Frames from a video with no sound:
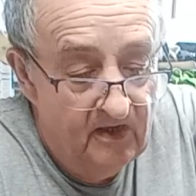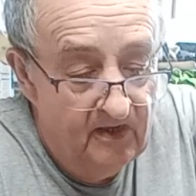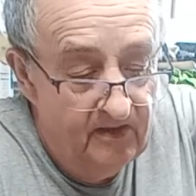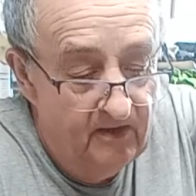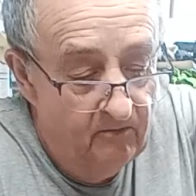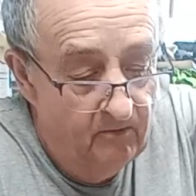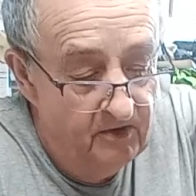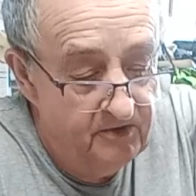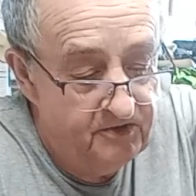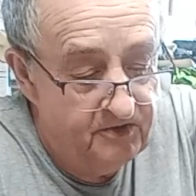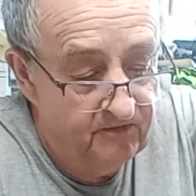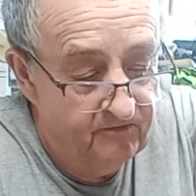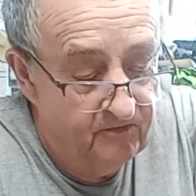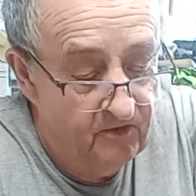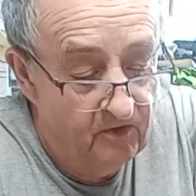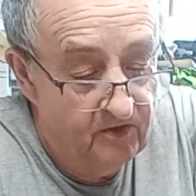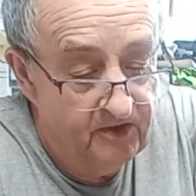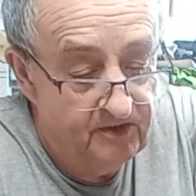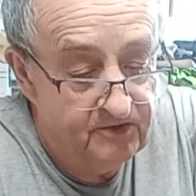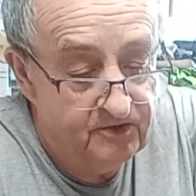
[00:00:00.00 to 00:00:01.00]
Then once you've
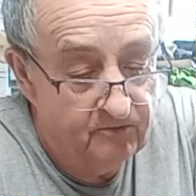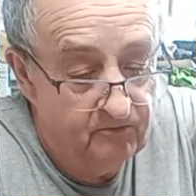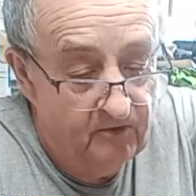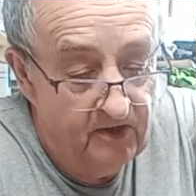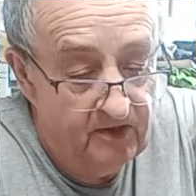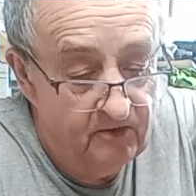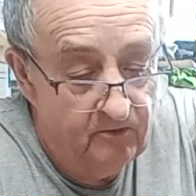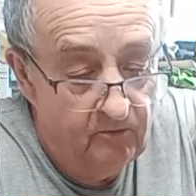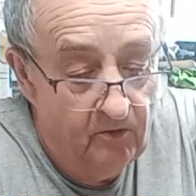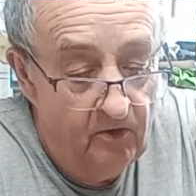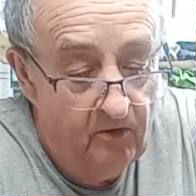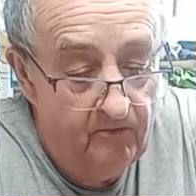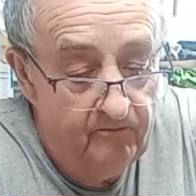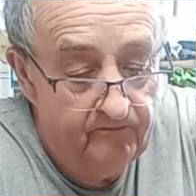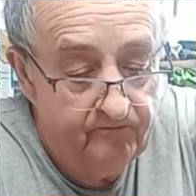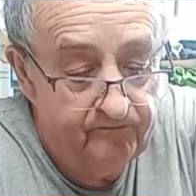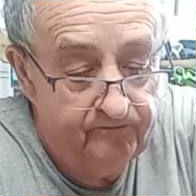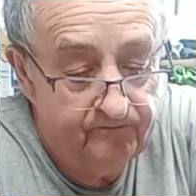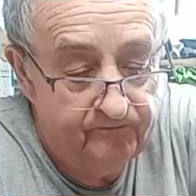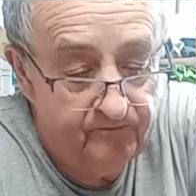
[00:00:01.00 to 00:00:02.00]
got it to where you
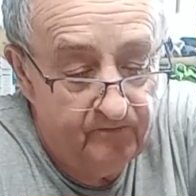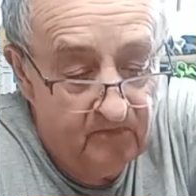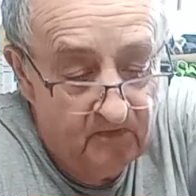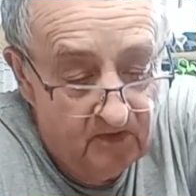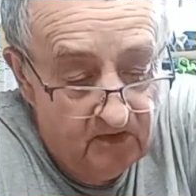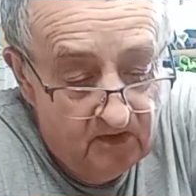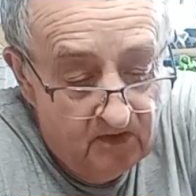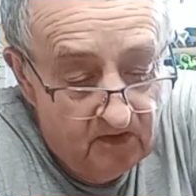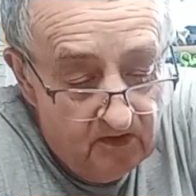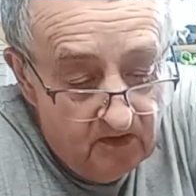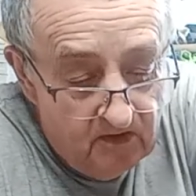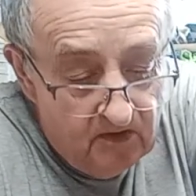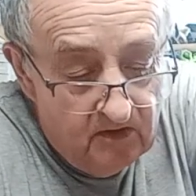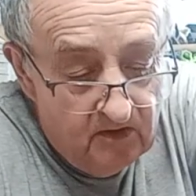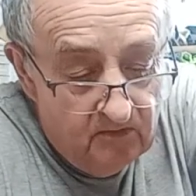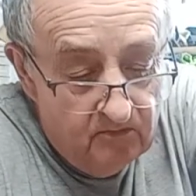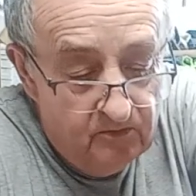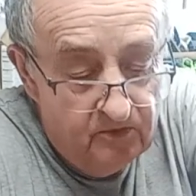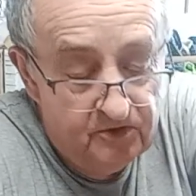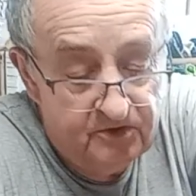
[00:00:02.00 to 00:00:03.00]
want,
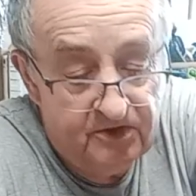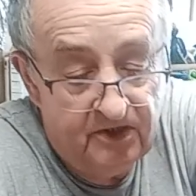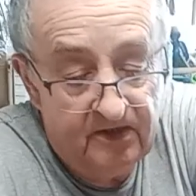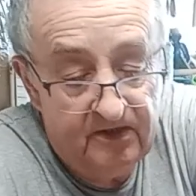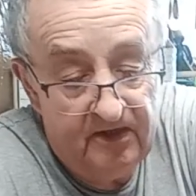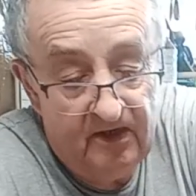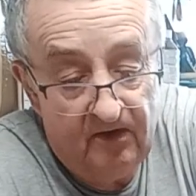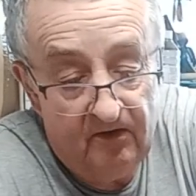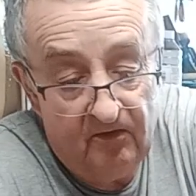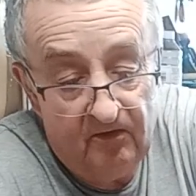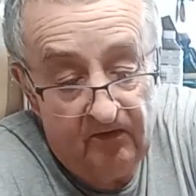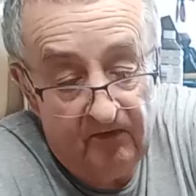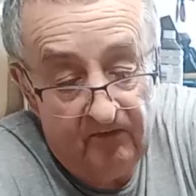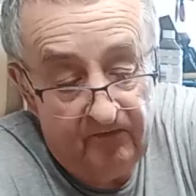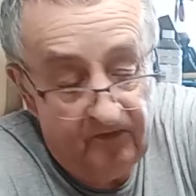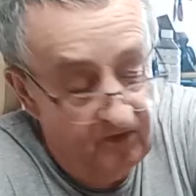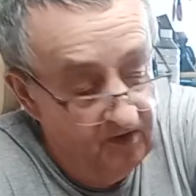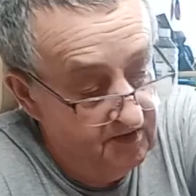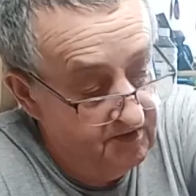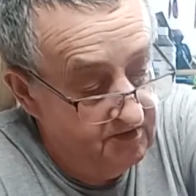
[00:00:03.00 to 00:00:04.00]
push that down on the
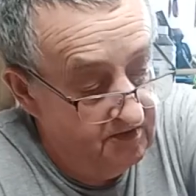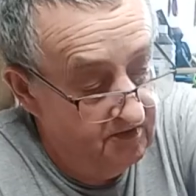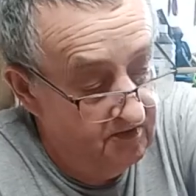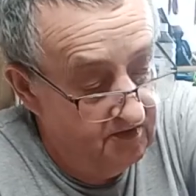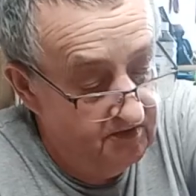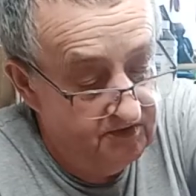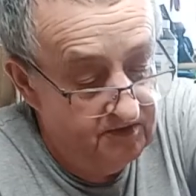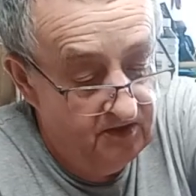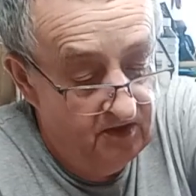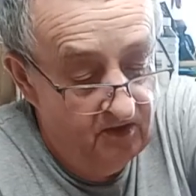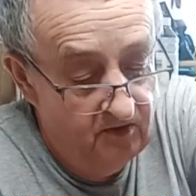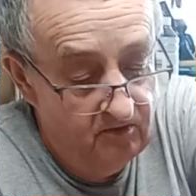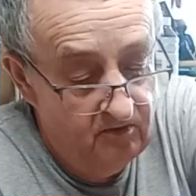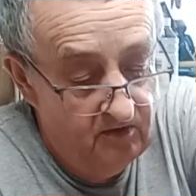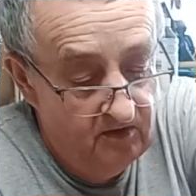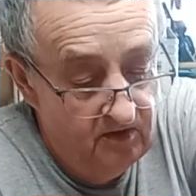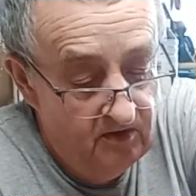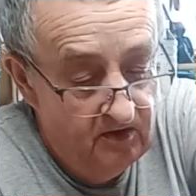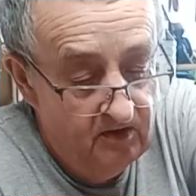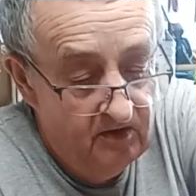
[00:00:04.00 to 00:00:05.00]
vise like so,
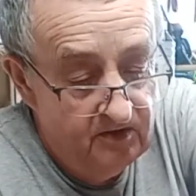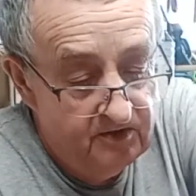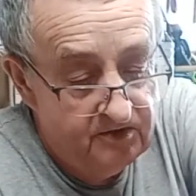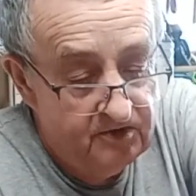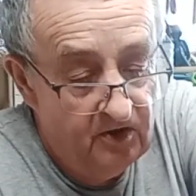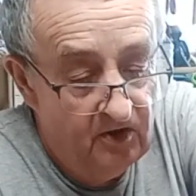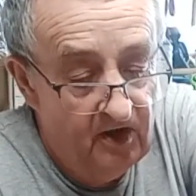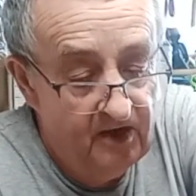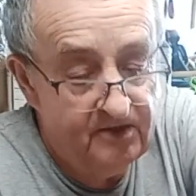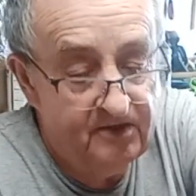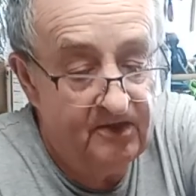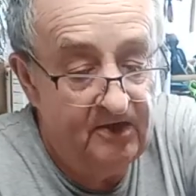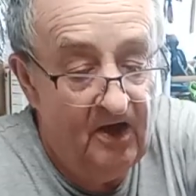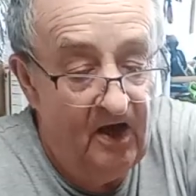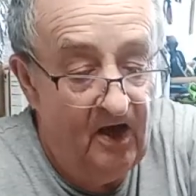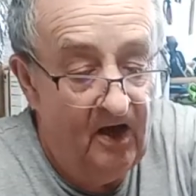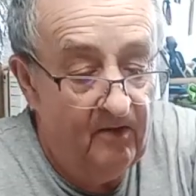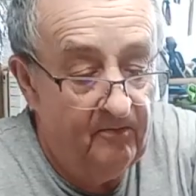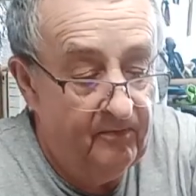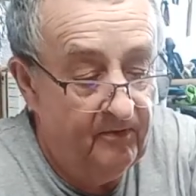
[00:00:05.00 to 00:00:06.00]
tighten
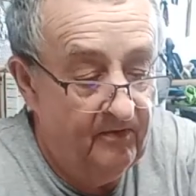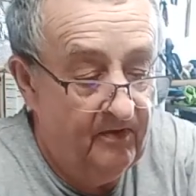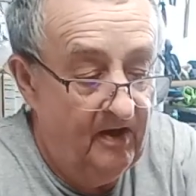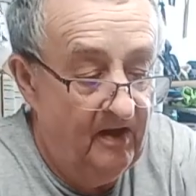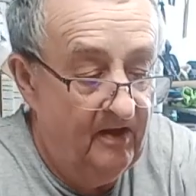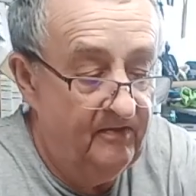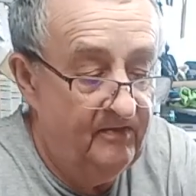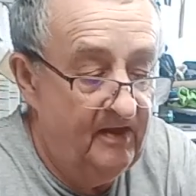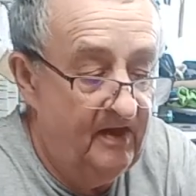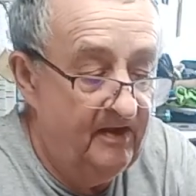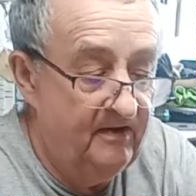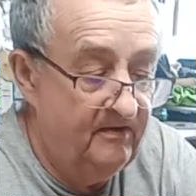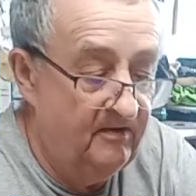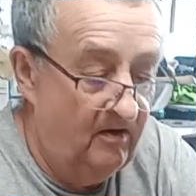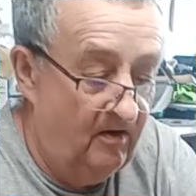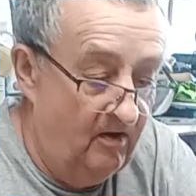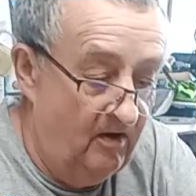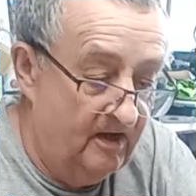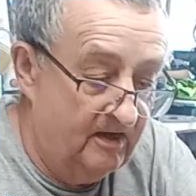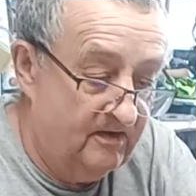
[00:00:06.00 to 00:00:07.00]
up, and then
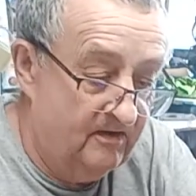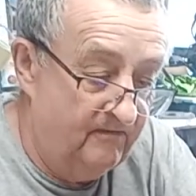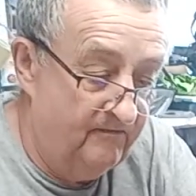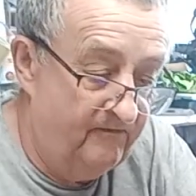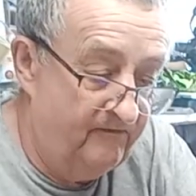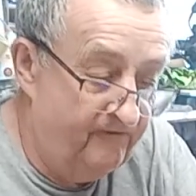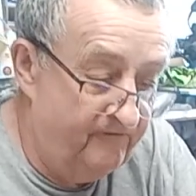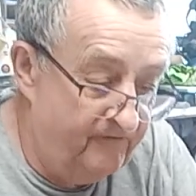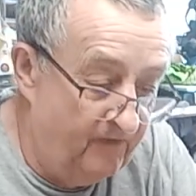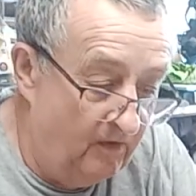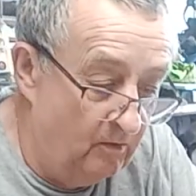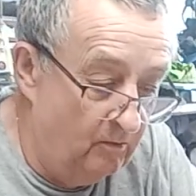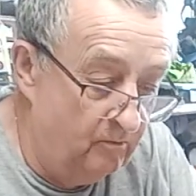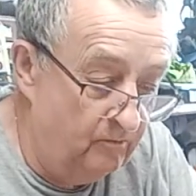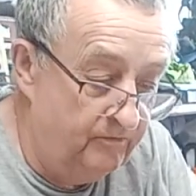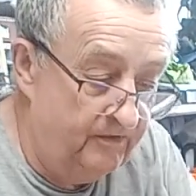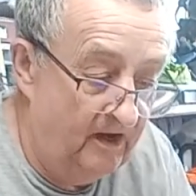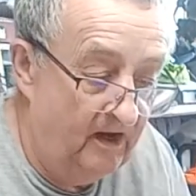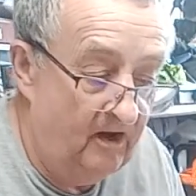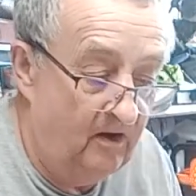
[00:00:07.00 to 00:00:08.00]
I can
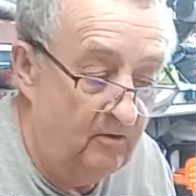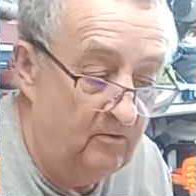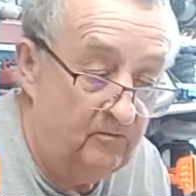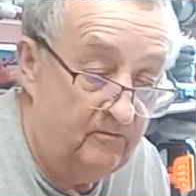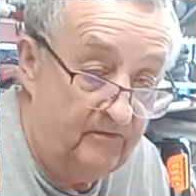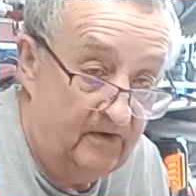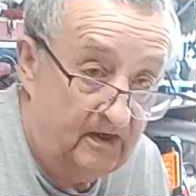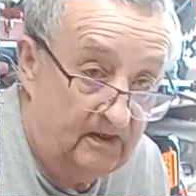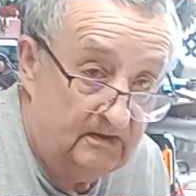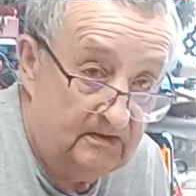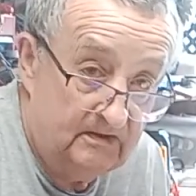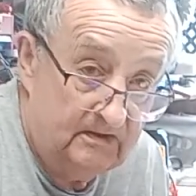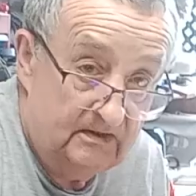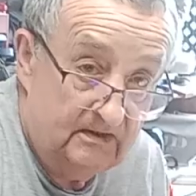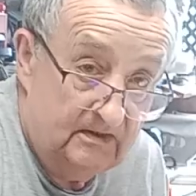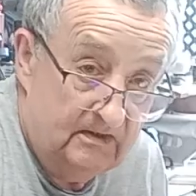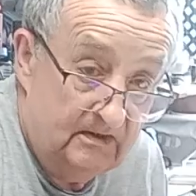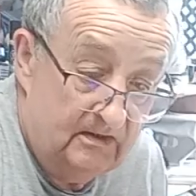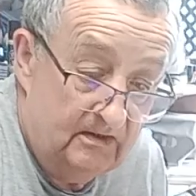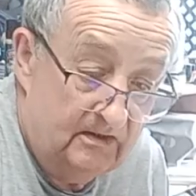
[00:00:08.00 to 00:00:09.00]
fold that over
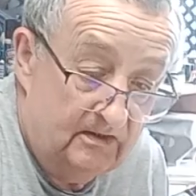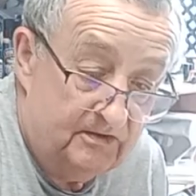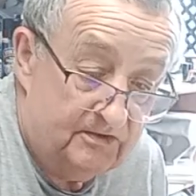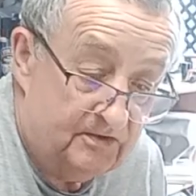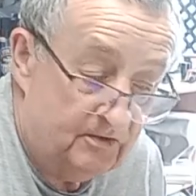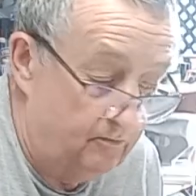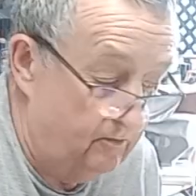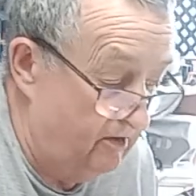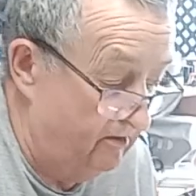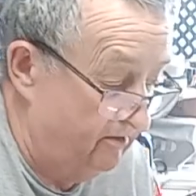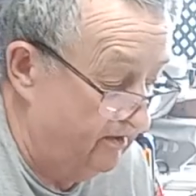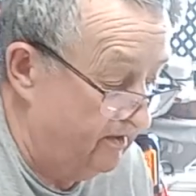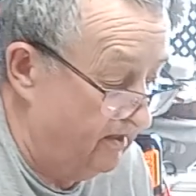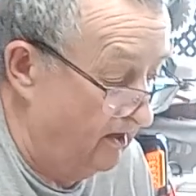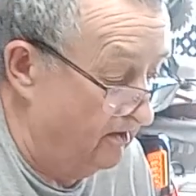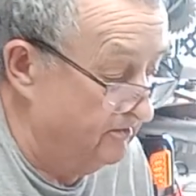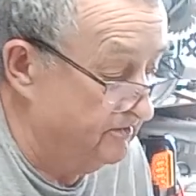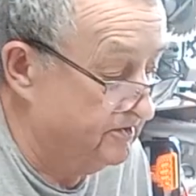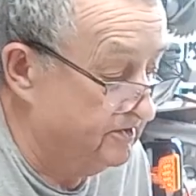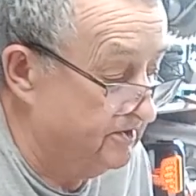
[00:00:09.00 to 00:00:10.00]
to where it
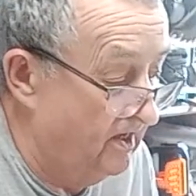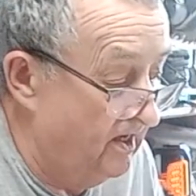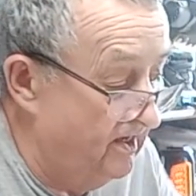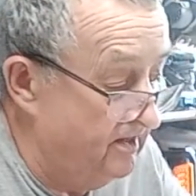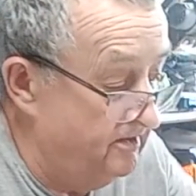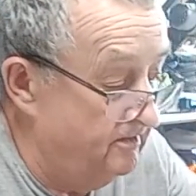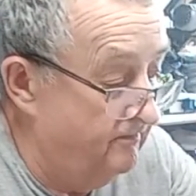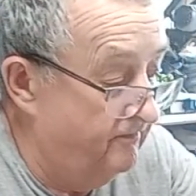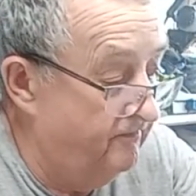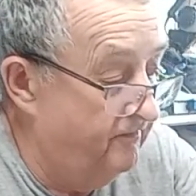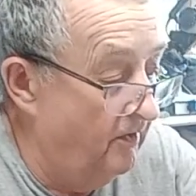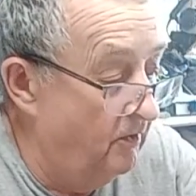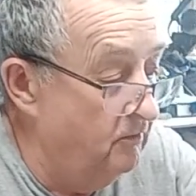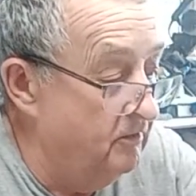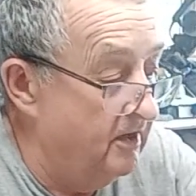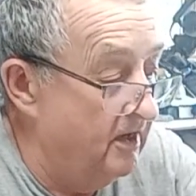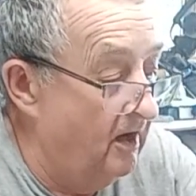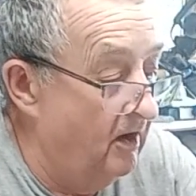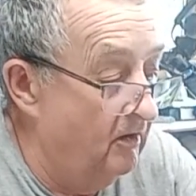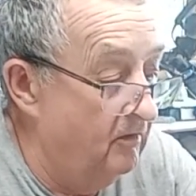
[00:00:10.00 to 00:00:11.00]
goes. And you
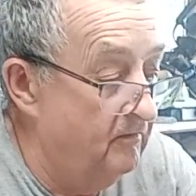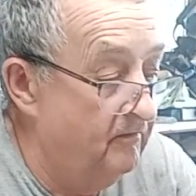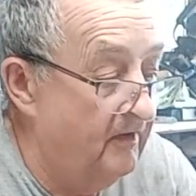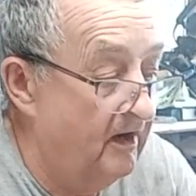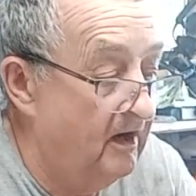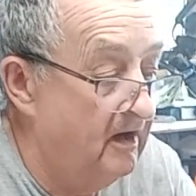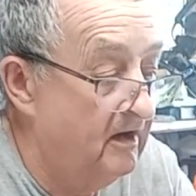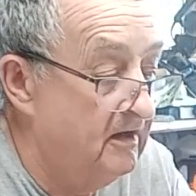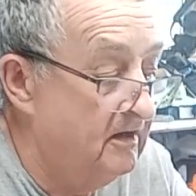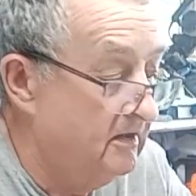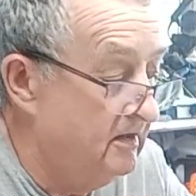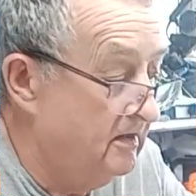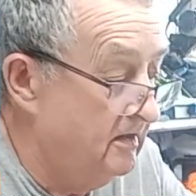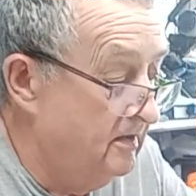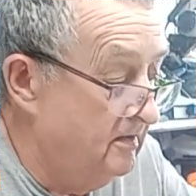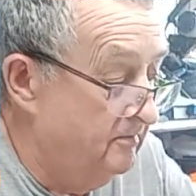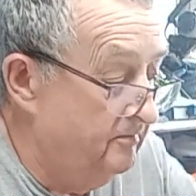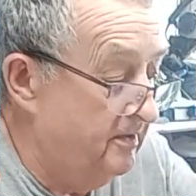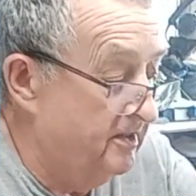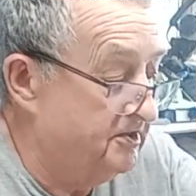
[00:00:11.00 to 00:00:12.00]
fold it over.
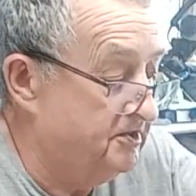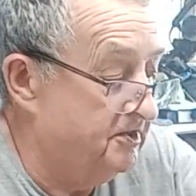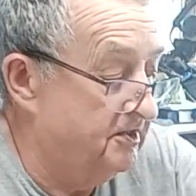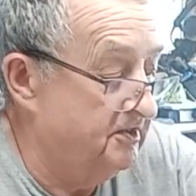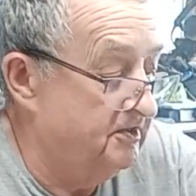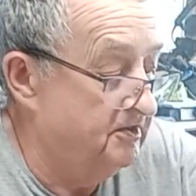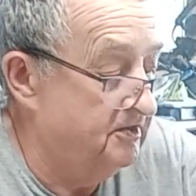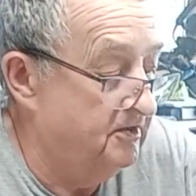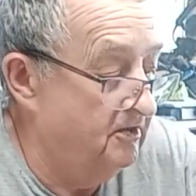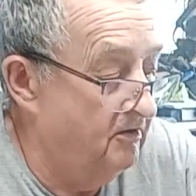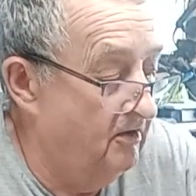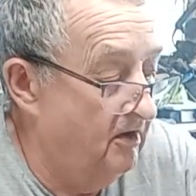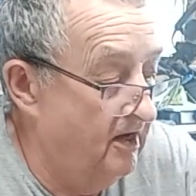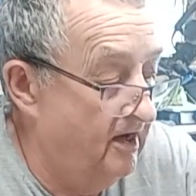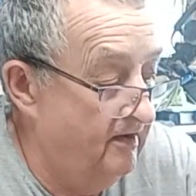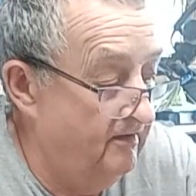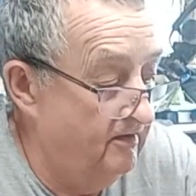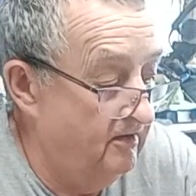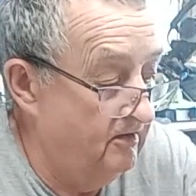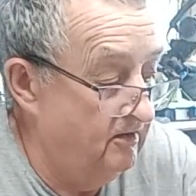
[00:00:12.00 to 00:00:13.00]
Best thing to do, I
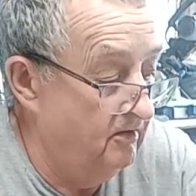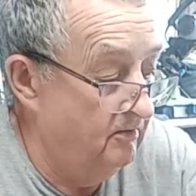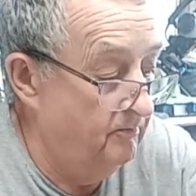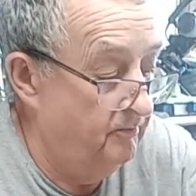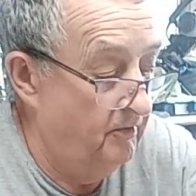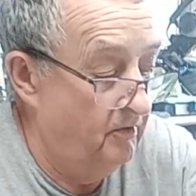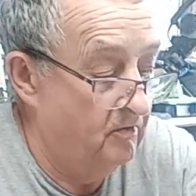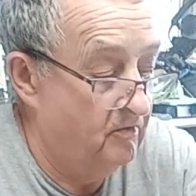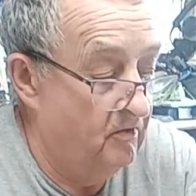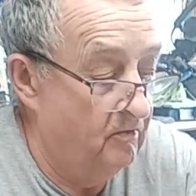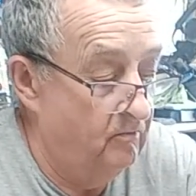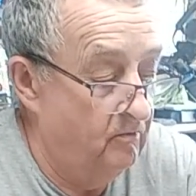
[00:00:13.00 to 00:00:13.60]
had a little block